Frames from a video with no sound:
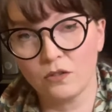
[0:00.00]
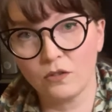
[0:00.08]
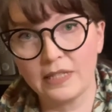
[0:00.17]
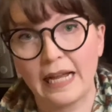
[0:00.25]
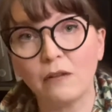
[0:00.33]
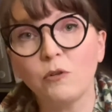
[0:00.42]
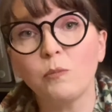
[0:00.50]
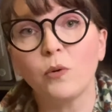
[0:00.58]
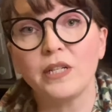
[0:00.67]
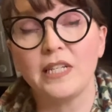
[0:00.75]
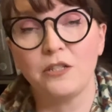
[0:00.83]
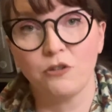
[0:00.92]
downward
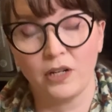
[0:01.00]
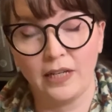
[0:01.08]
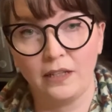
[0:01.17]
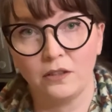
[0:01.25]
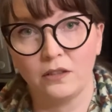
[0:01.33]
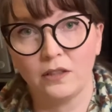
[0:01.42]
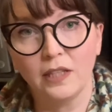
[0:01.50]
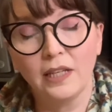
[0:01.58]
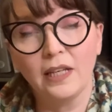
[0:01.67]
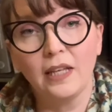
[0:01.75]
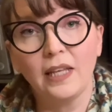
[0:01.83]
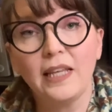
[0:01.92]
pointing triangle
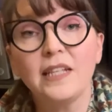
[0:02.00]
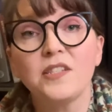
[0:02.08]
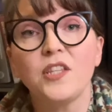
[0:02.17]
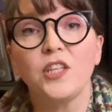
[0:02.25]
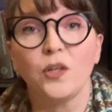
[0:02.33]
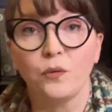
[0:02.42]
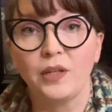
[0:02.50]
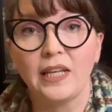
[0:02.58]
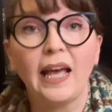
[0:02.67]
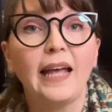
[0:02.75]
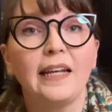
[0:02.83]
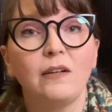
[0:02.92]
is the yoni,
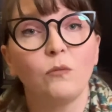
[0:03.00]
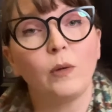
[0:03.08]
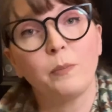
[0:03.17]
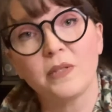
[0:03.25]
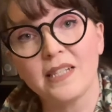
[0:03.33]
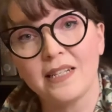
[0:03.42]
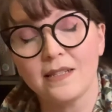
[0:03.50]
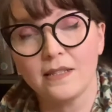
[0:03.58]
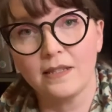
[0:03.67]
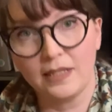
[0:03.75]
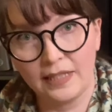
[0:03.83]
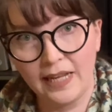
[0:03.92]
and it
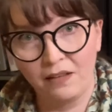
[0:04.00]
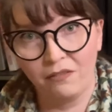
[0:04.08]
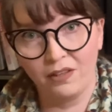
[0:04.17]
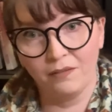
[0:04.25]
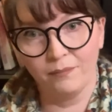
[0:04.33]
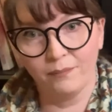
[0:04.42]
represents the Devi.